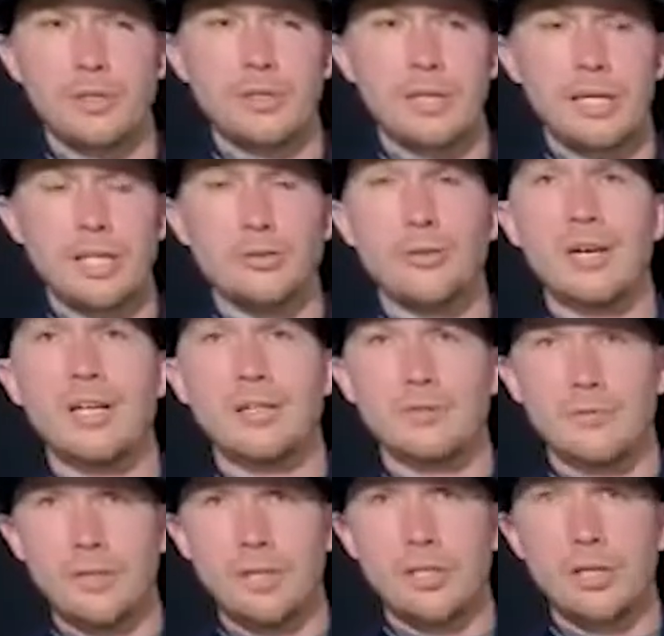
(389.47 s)
their
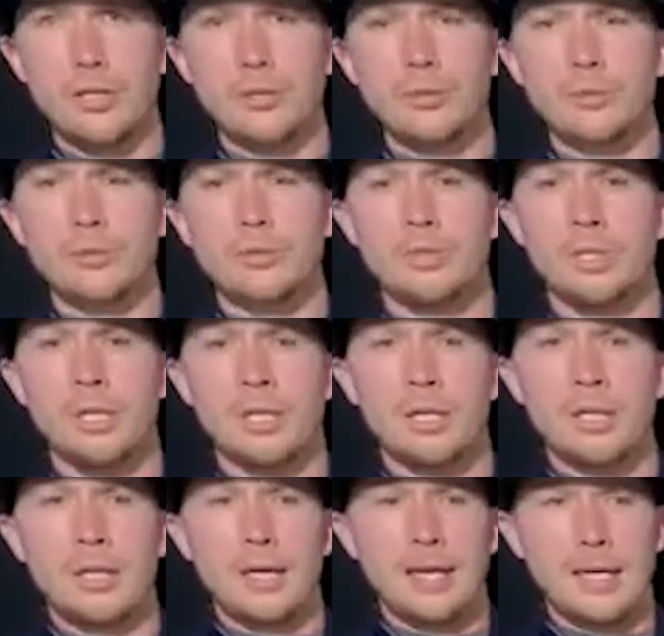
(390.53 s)
training videos
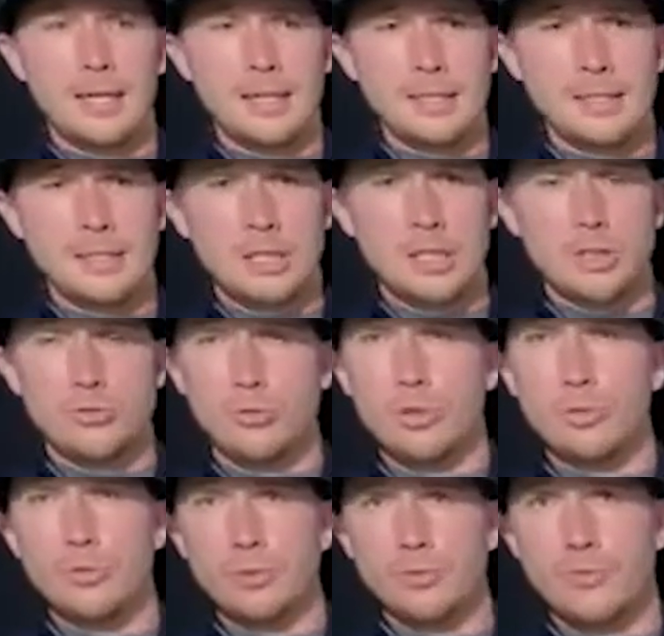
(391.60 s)
and
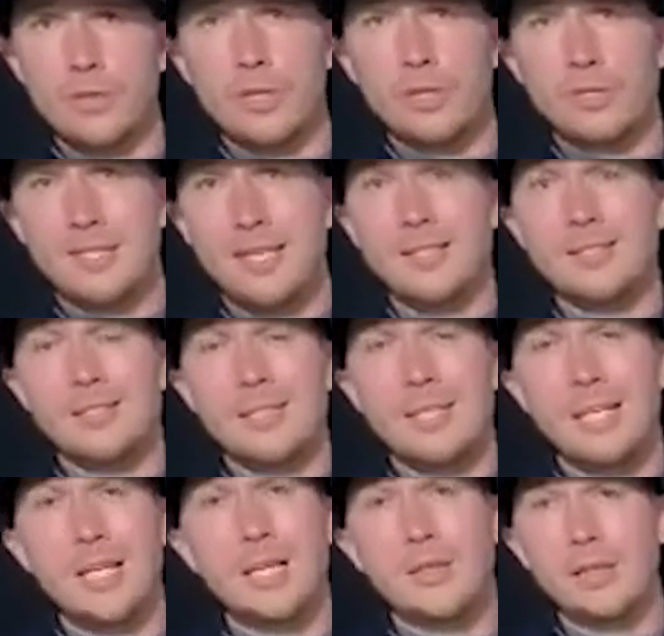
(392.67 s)
drills for testing
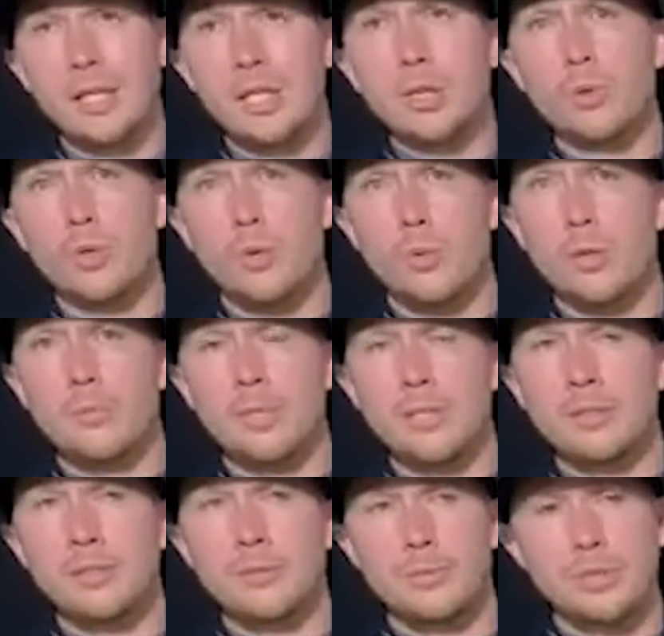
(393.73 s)
their new
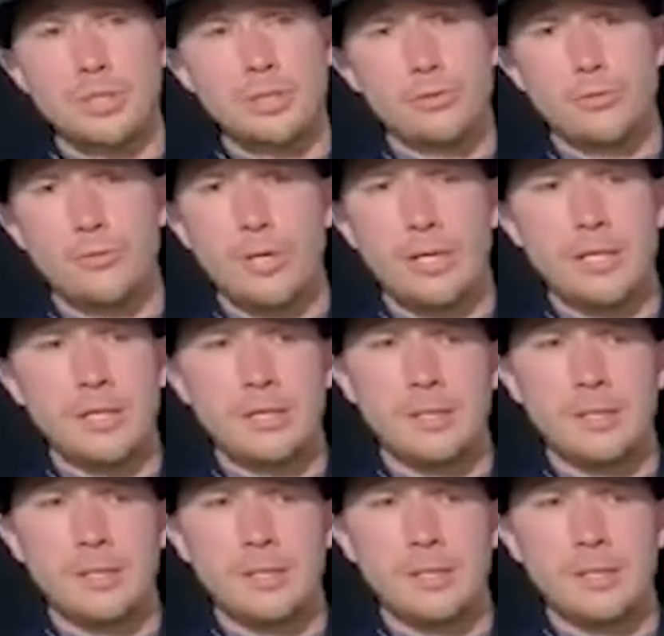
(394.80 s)
equipment, which is great.